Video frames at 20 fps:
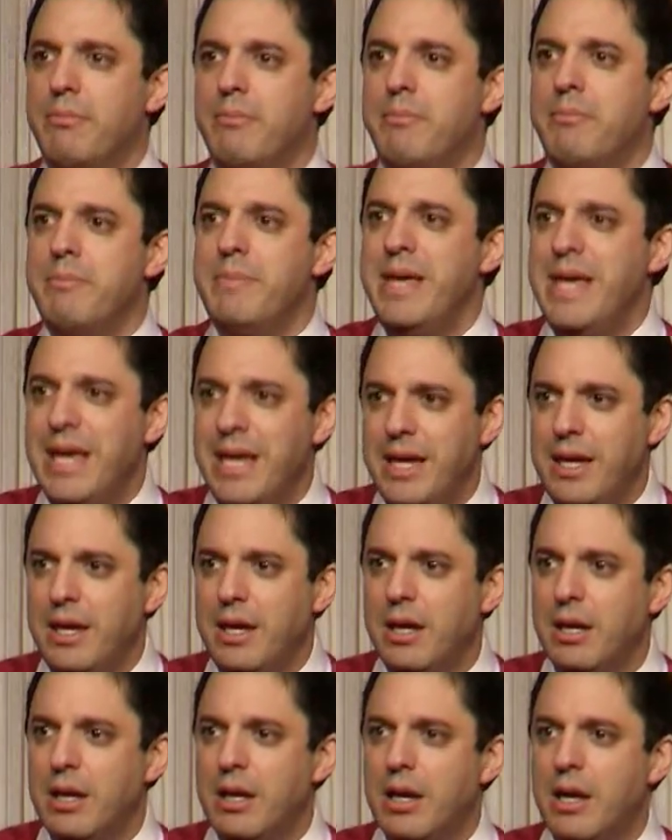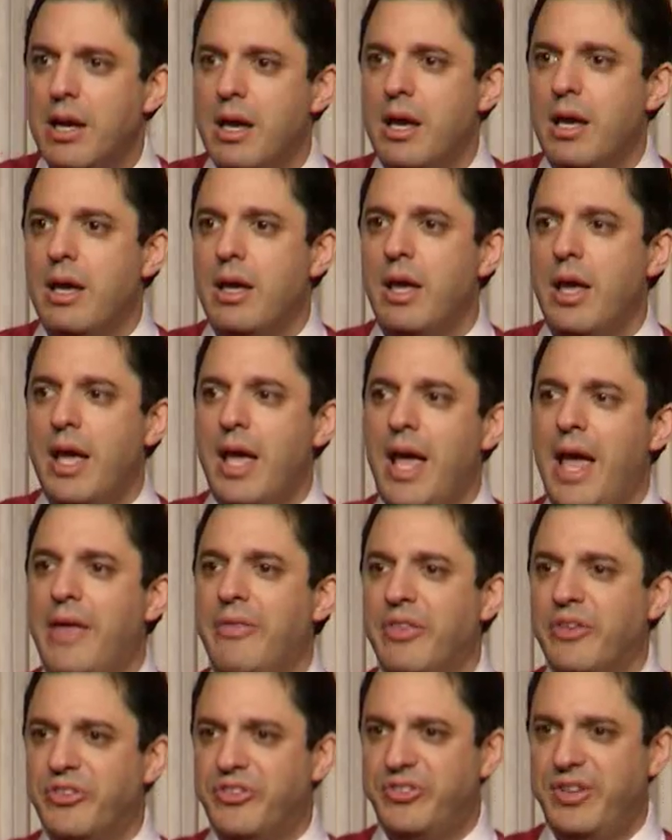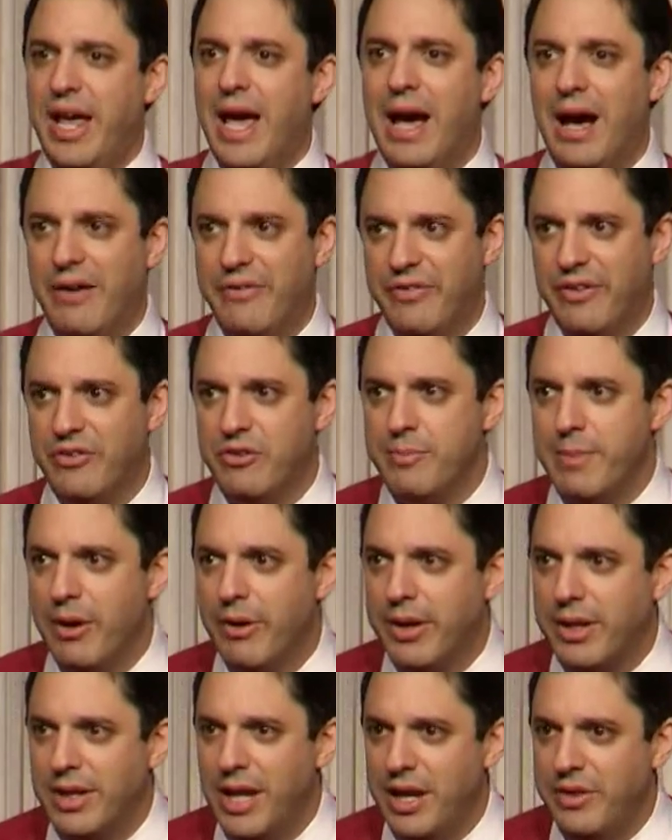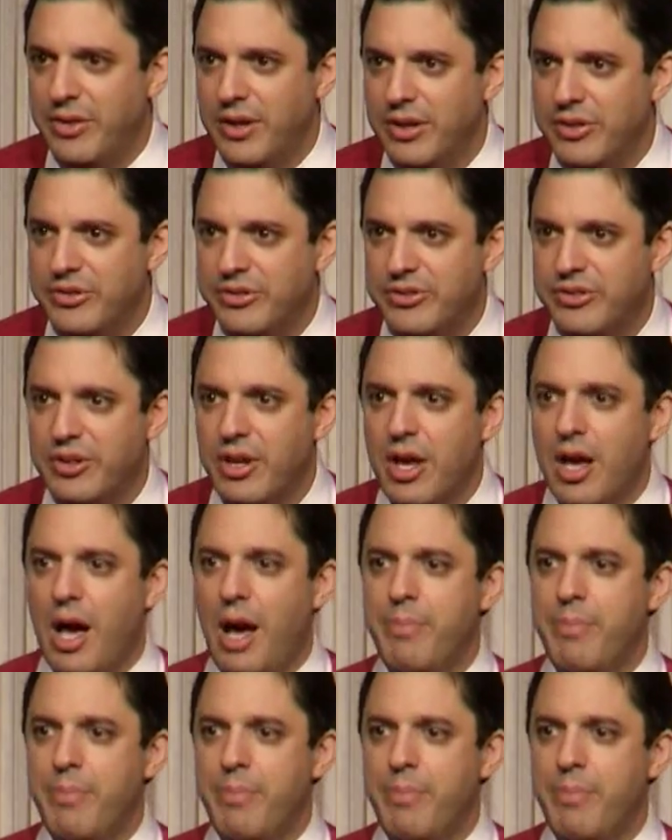me and the staff of American Atheists.